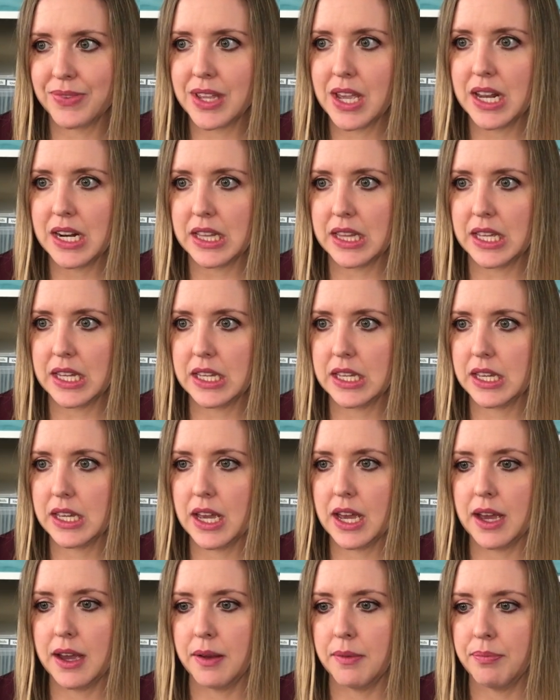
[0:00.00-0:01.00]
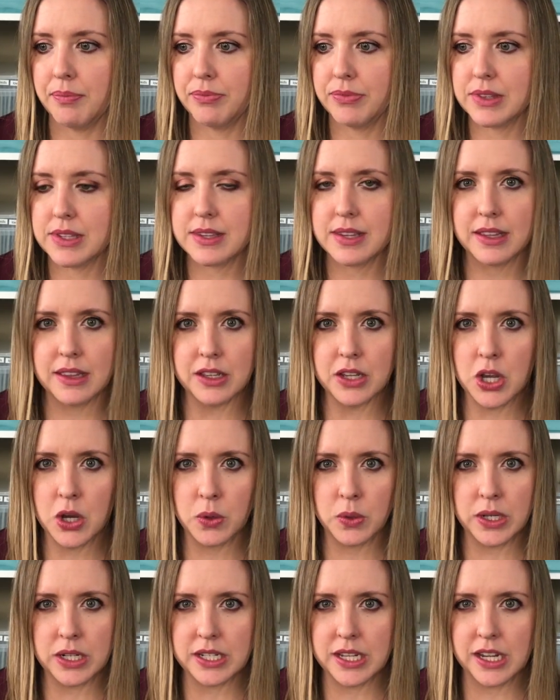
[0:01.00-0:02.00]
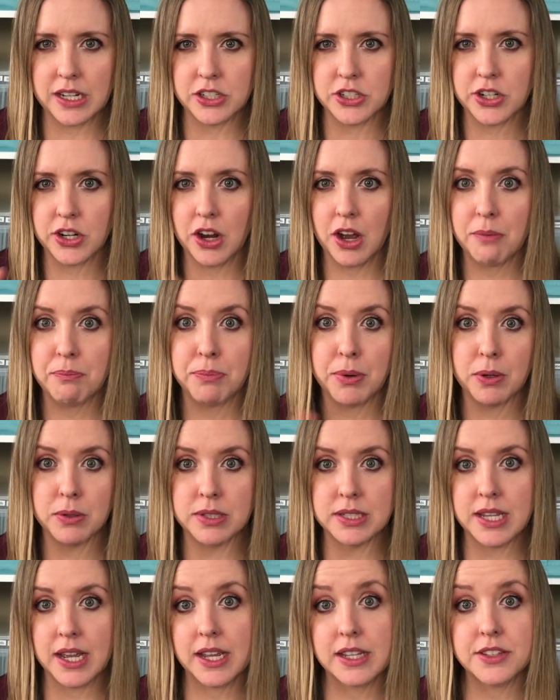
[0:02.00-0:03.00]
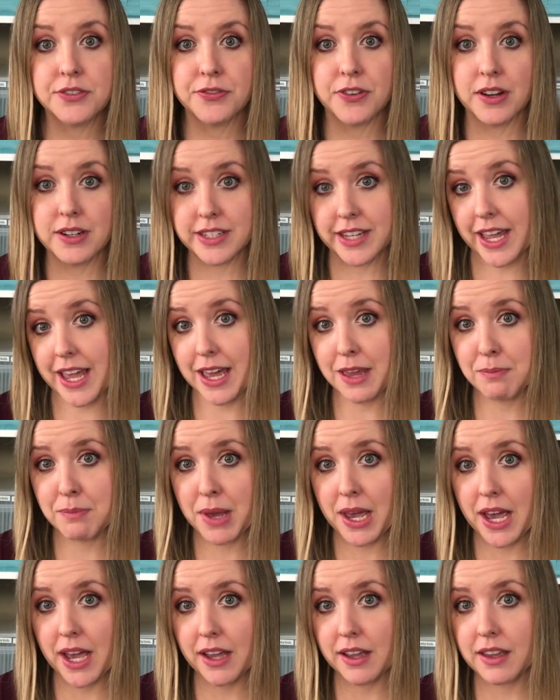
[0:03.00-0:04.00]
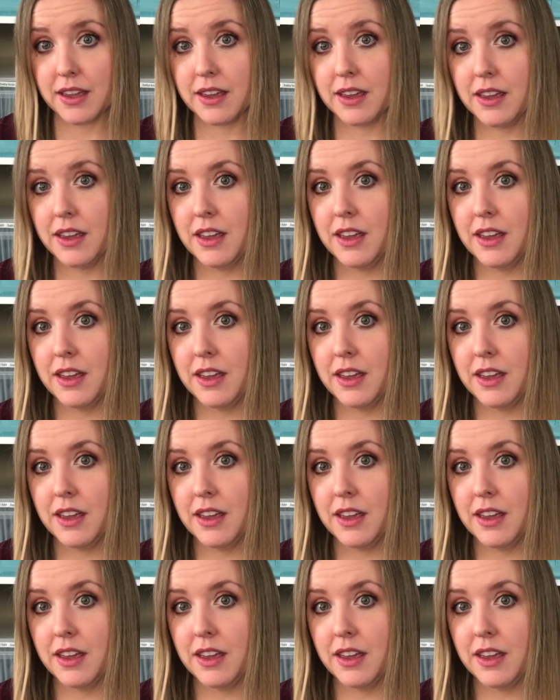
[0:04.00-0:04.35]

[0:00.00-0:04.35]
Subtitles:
kind of like silicone-y texture on both sides, front and back.